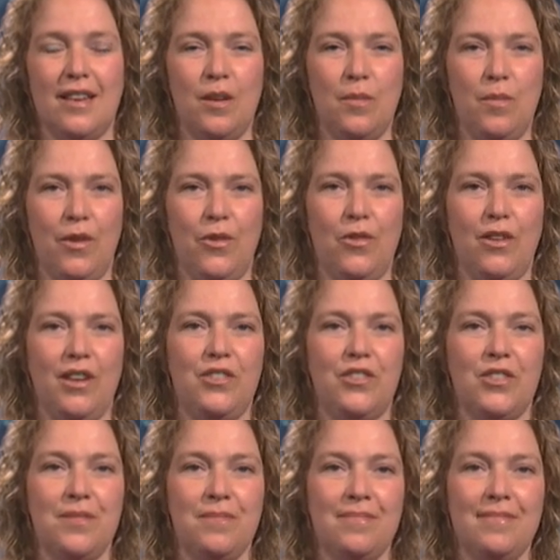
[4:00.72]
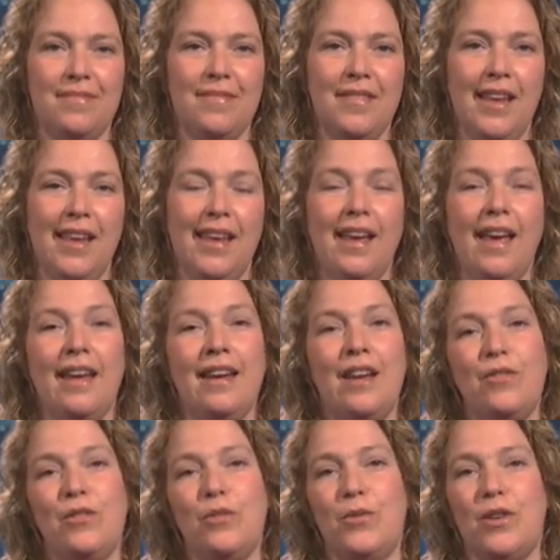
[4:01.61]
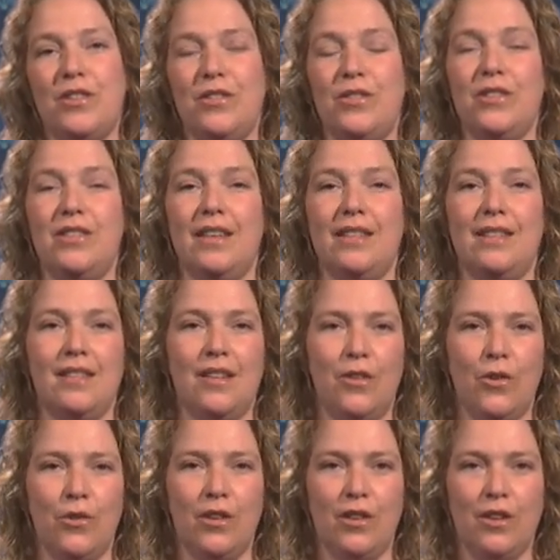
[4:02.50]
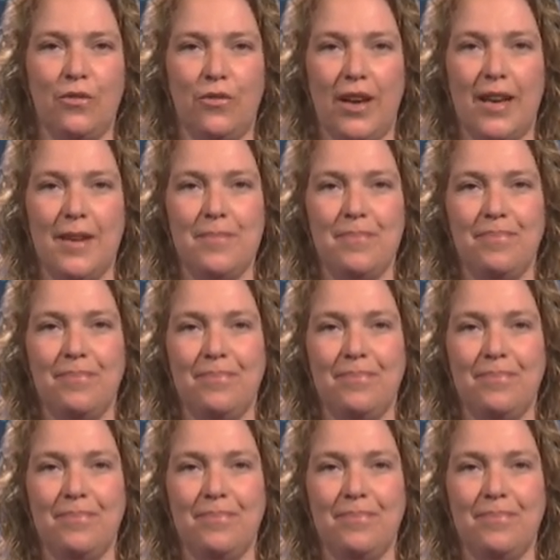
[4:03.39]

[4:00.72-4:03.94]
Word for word: in a blood donation. And afterwards, you sit in the donor cafe.